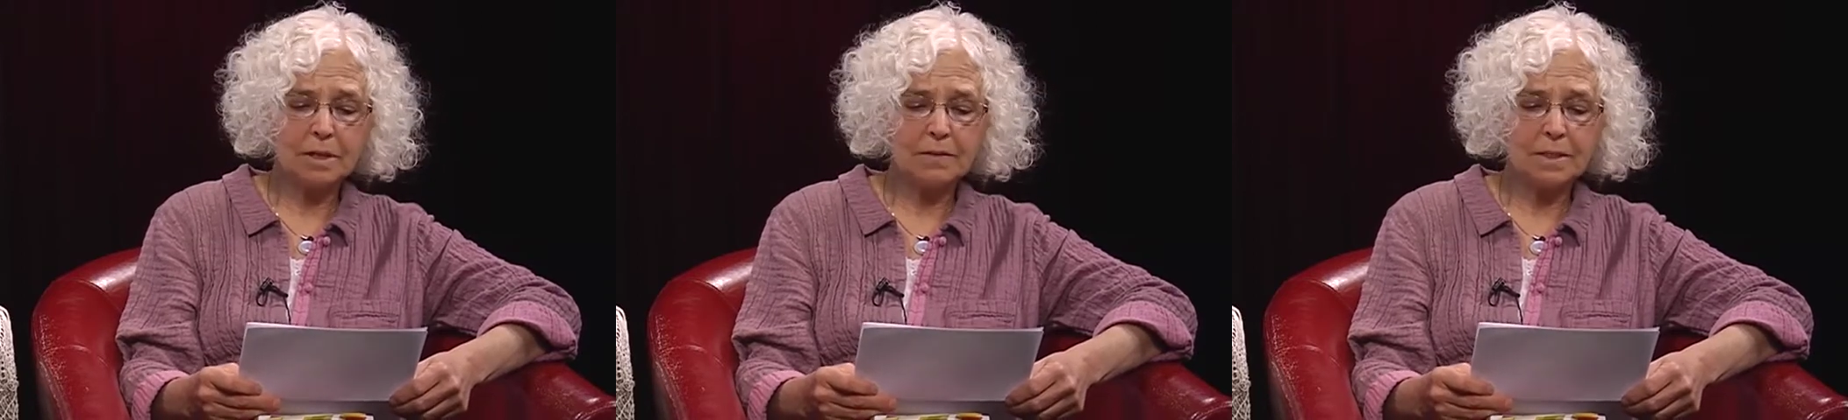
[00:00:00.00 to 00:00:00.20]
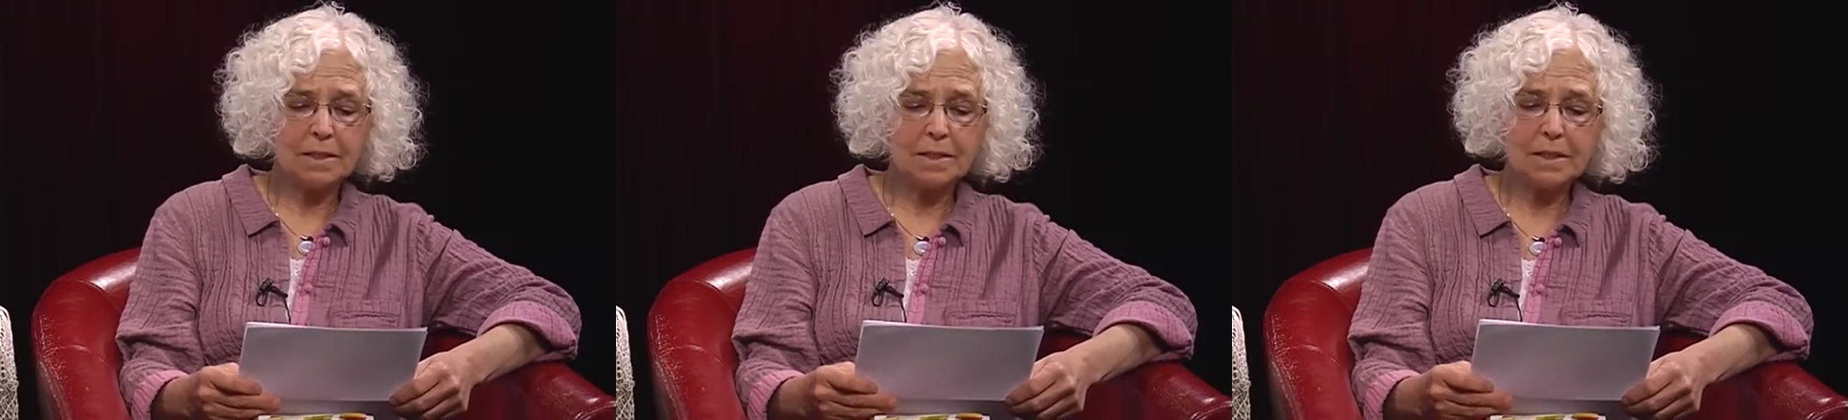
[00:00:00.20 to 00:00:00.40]
of
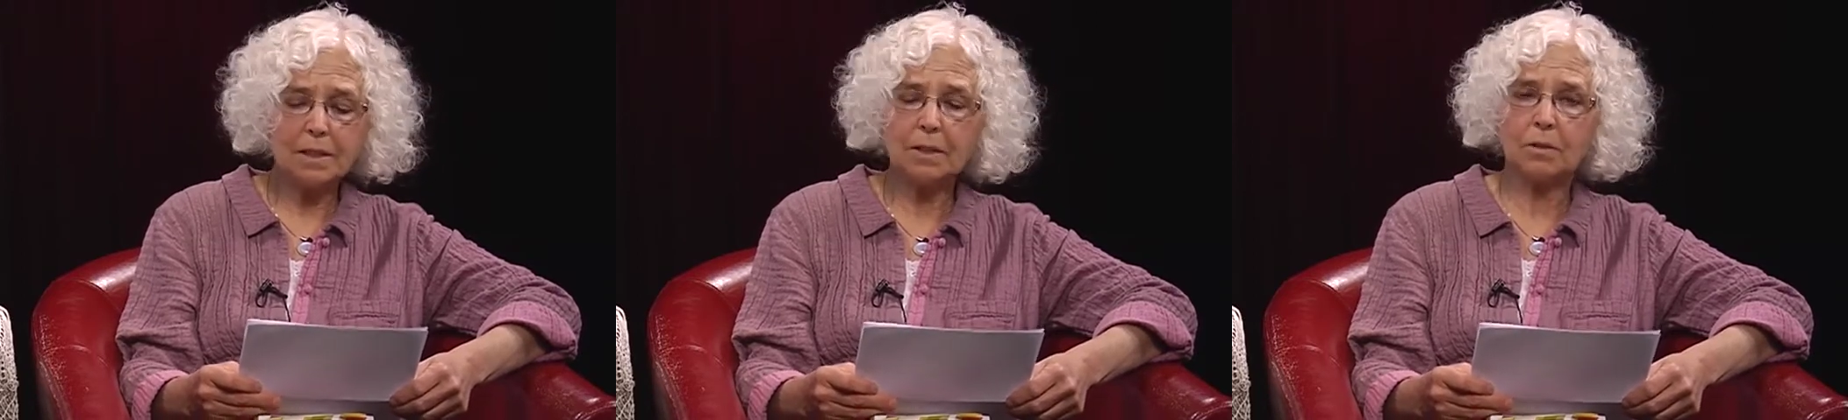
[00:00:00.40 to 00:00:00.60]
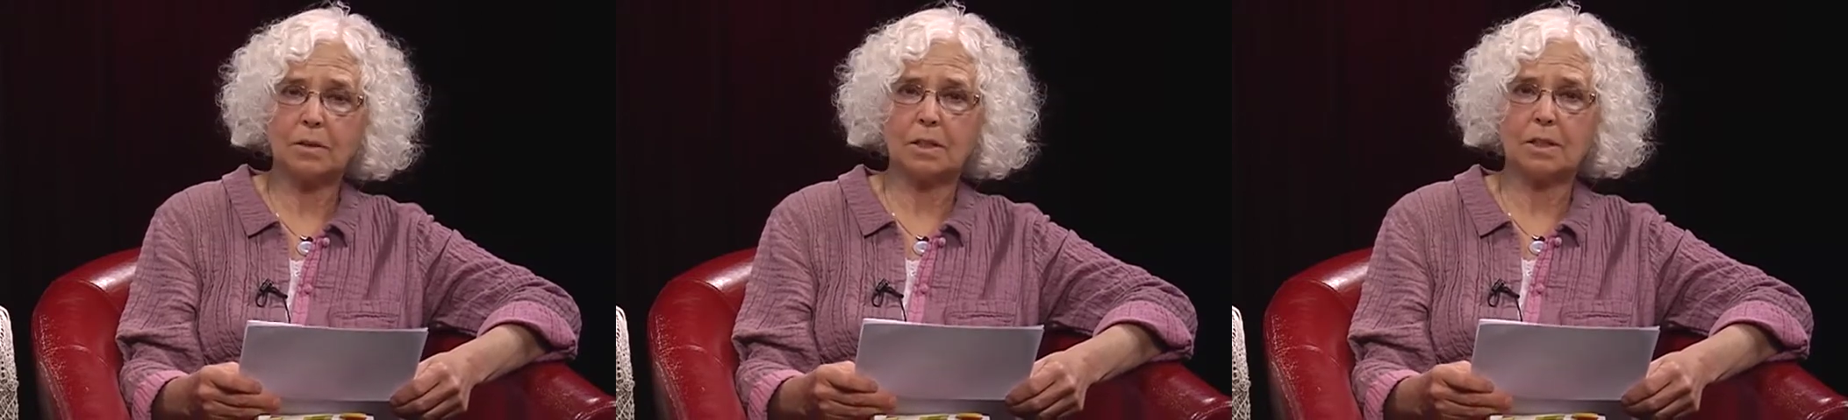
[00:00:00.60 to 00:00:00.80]
a sea
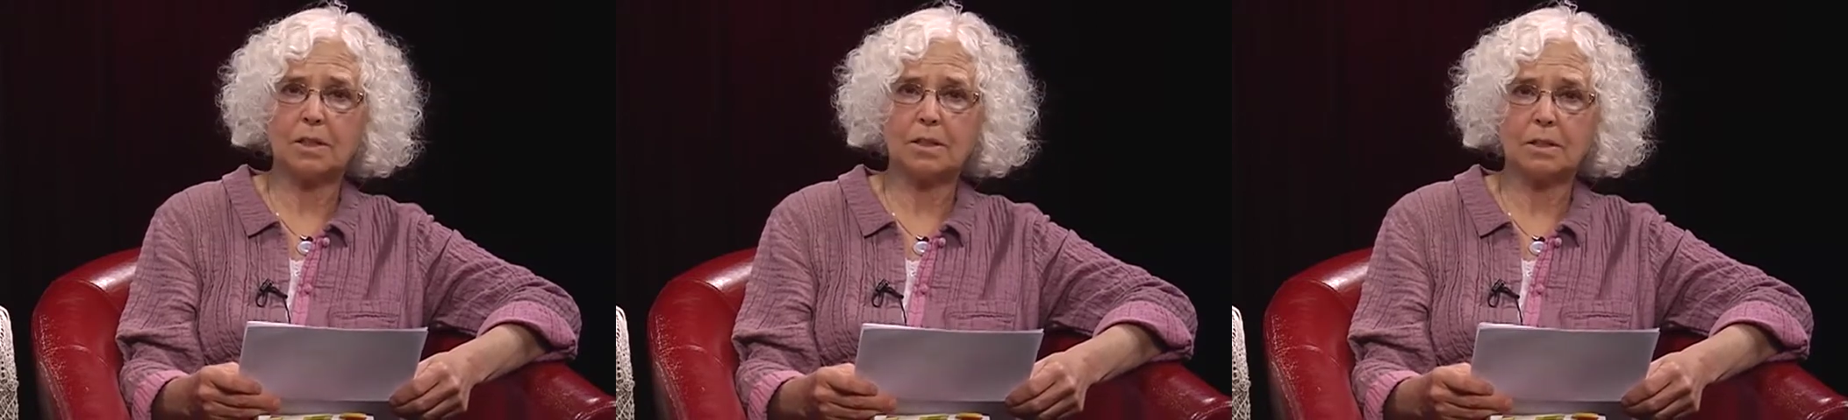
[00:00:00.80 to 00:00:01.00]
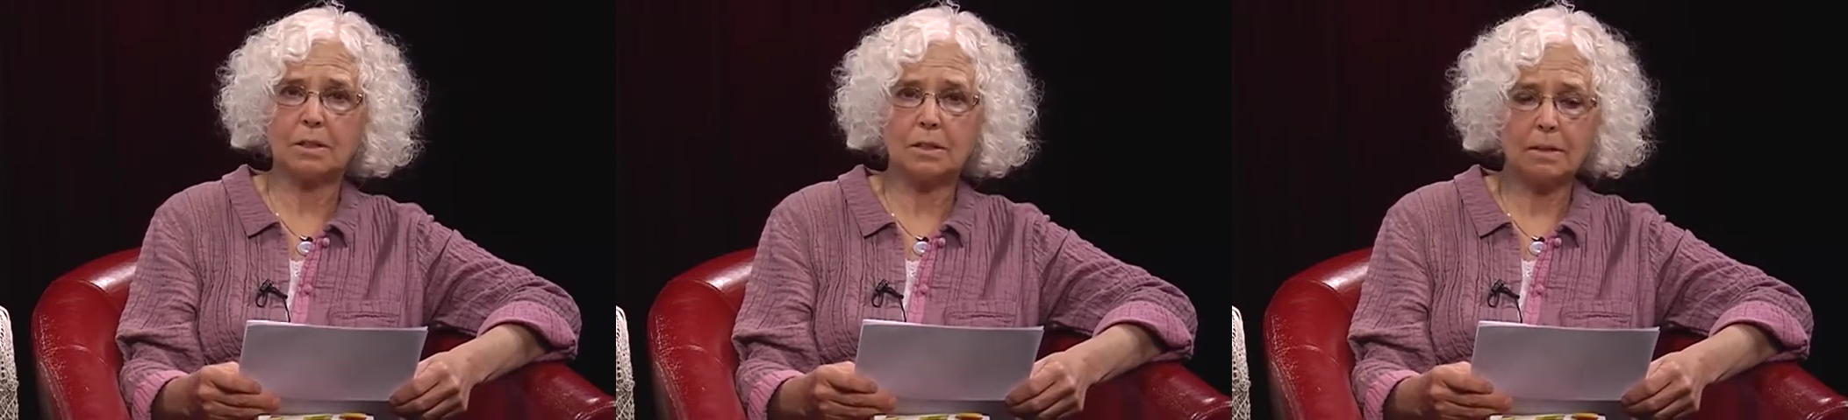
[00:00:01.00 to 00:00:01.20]

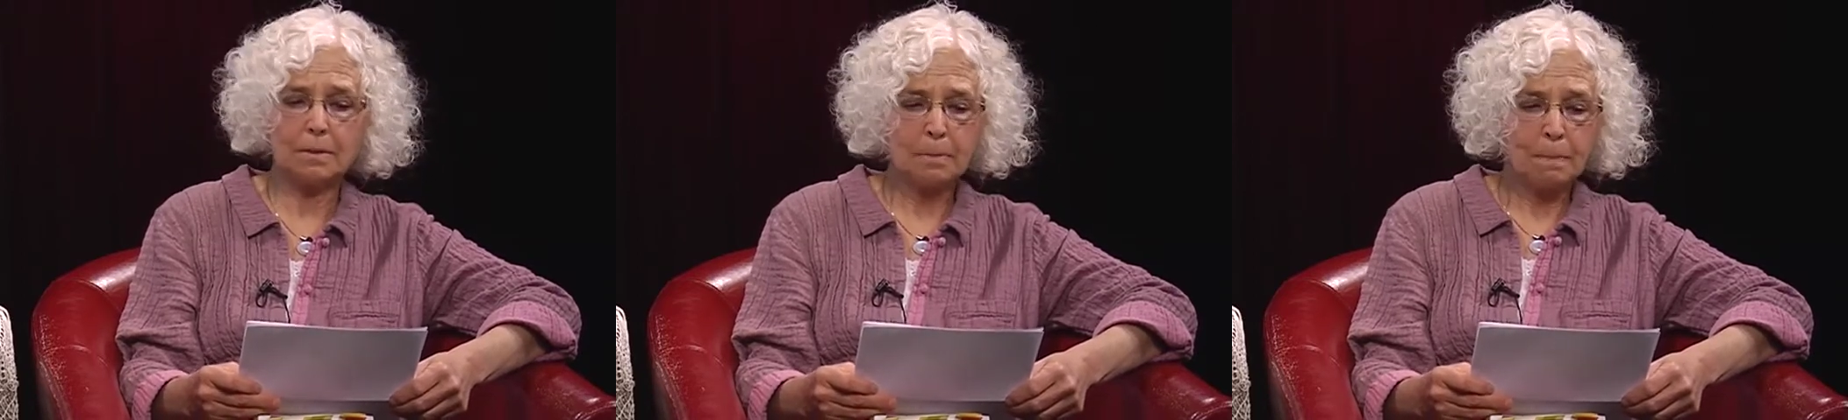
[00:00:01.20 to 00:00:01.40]
creature,